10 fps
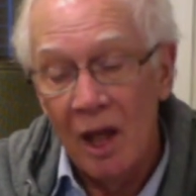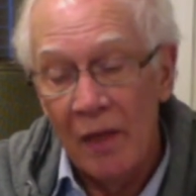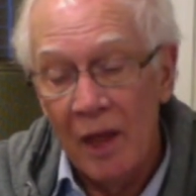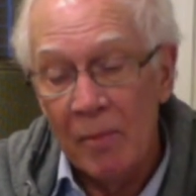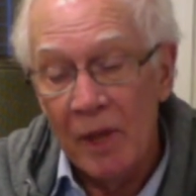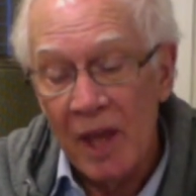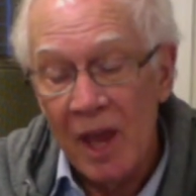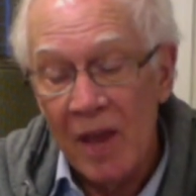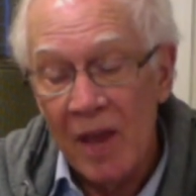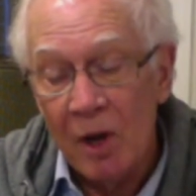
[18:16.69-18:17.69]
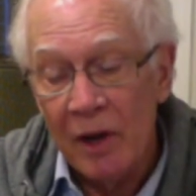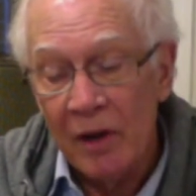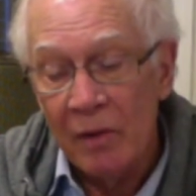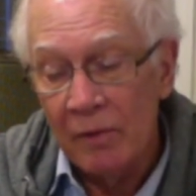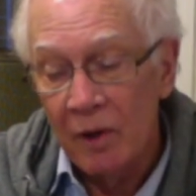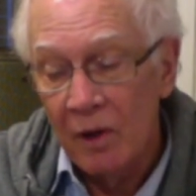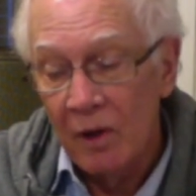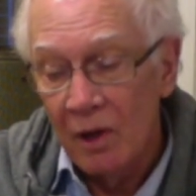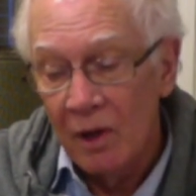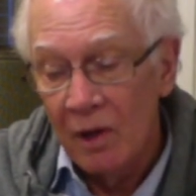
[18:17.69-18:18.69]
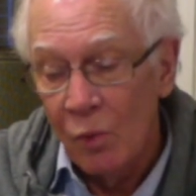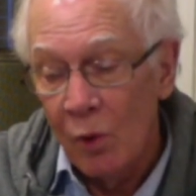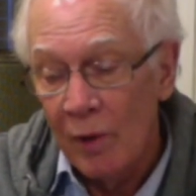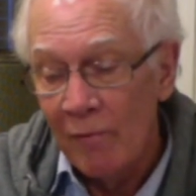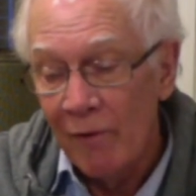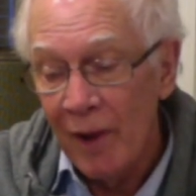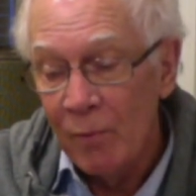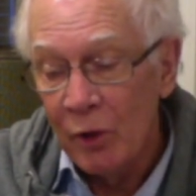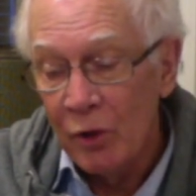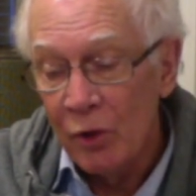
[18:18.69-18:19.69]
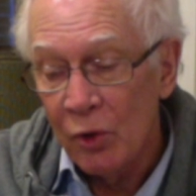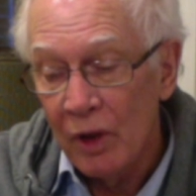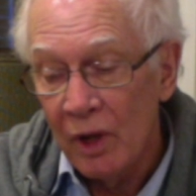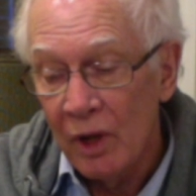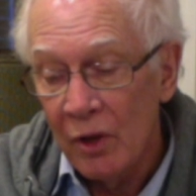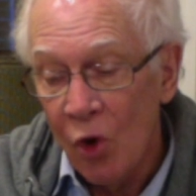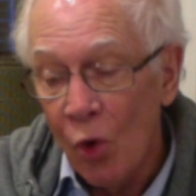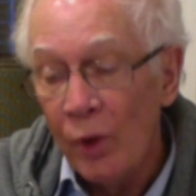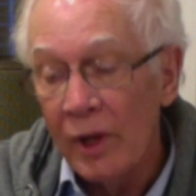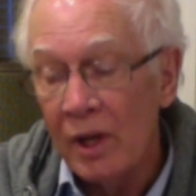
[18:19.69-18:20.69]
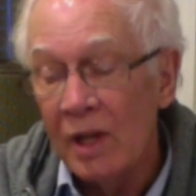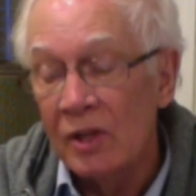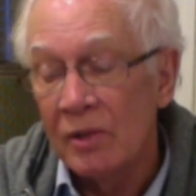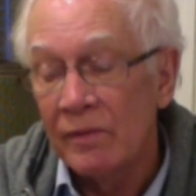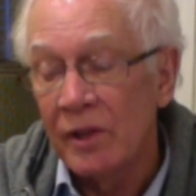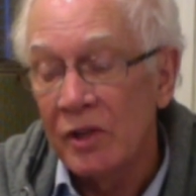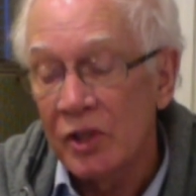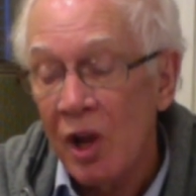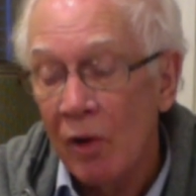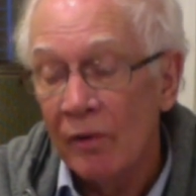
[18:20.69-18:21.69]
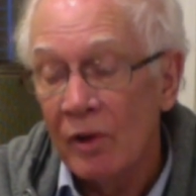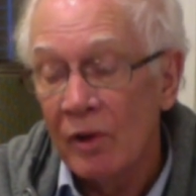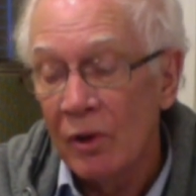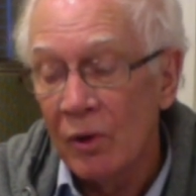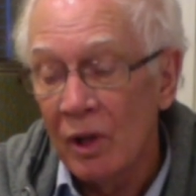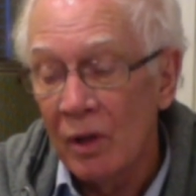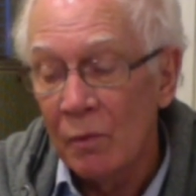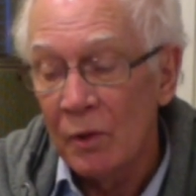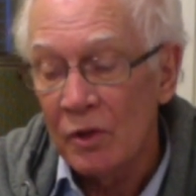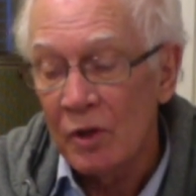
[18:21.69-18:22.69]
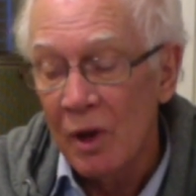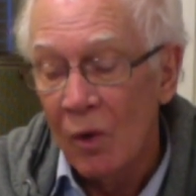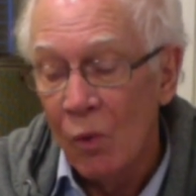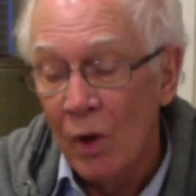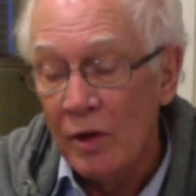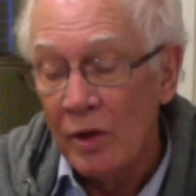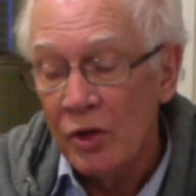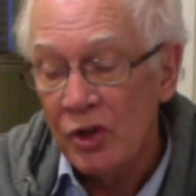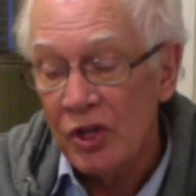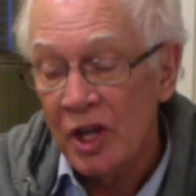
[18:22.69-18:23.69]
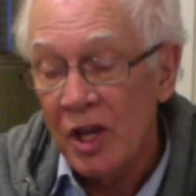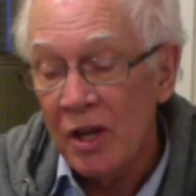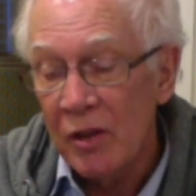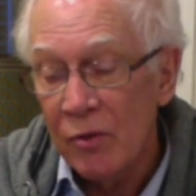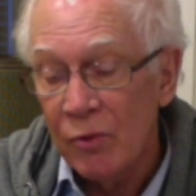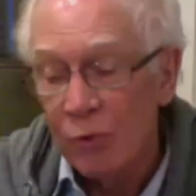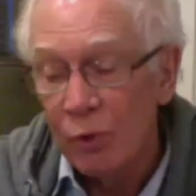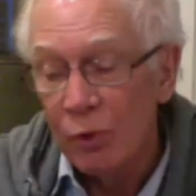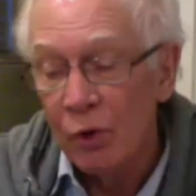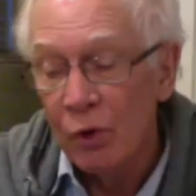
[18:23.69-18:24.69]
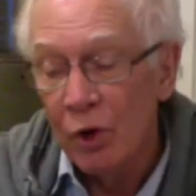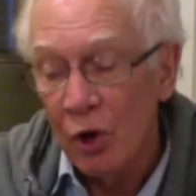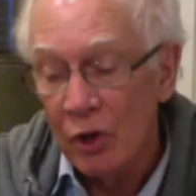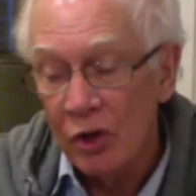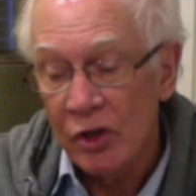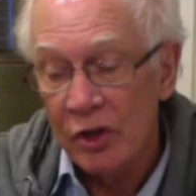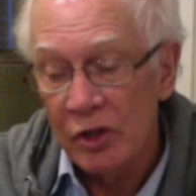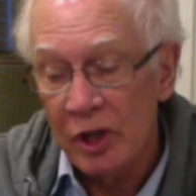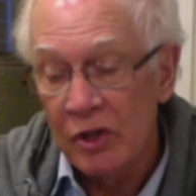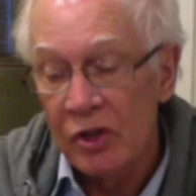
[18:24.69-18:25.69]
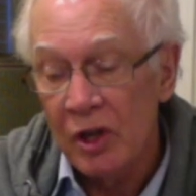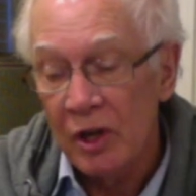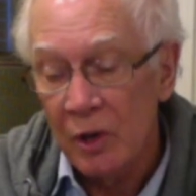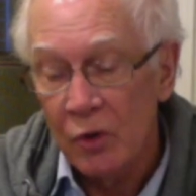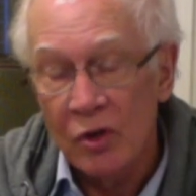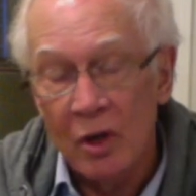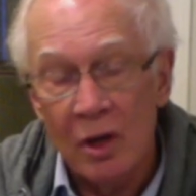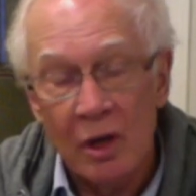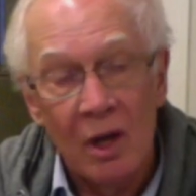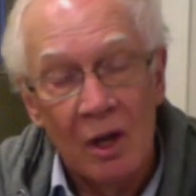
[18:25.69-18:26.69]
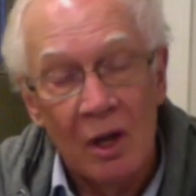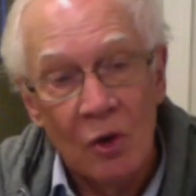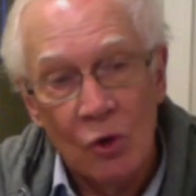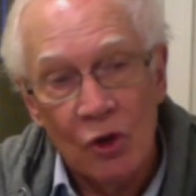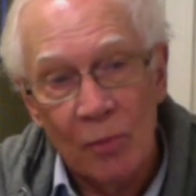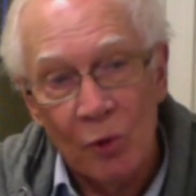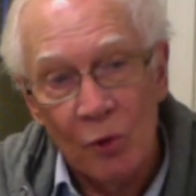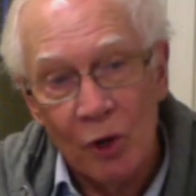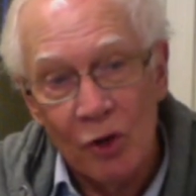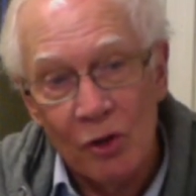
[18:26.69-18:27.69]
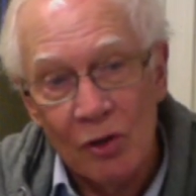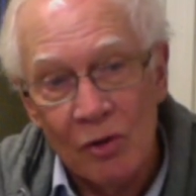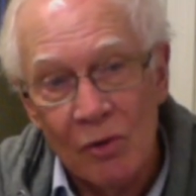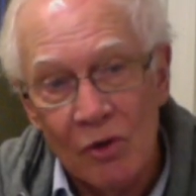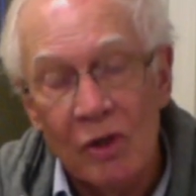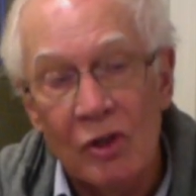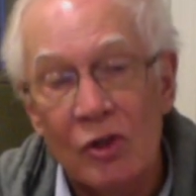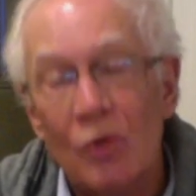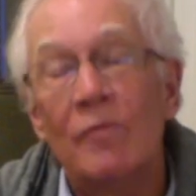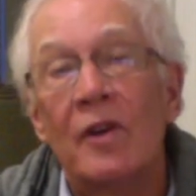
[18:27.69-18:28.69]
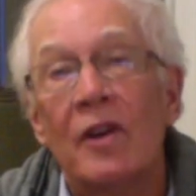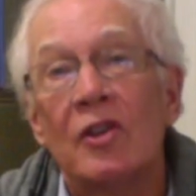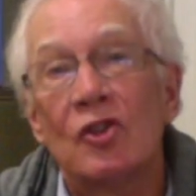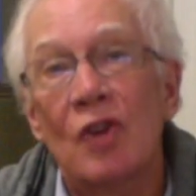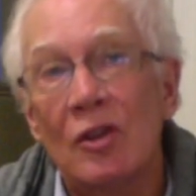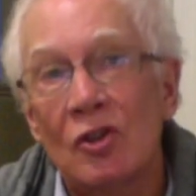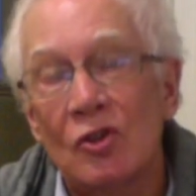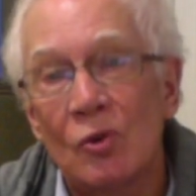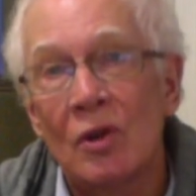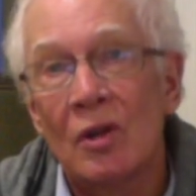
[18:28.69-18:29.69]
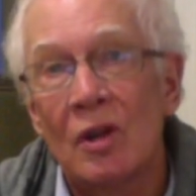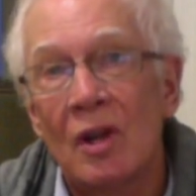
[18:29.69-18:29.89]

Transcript: And they became kind of one vibratory knowingness of the self. It was one see through consciousness, inside, outside, no separation. There was this unified sense to it.